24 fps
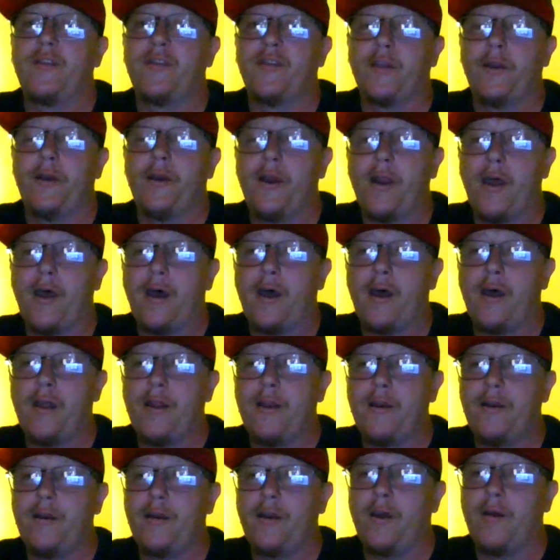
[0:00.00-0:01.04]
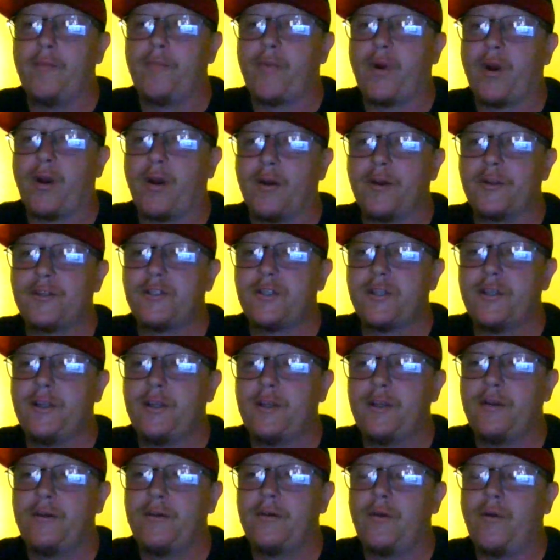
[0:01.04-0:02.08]
the knot a
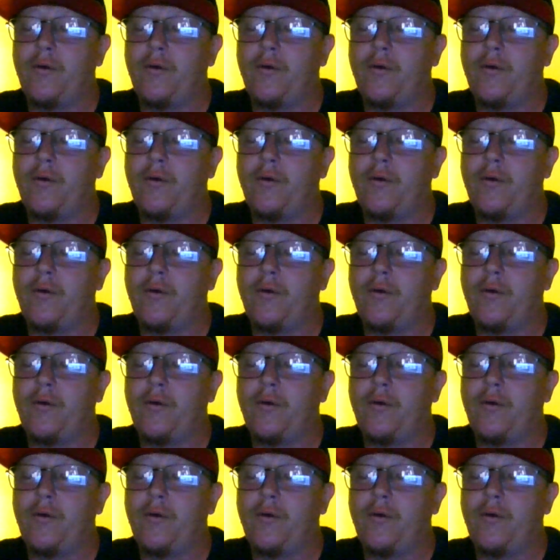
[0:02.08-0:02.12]
person,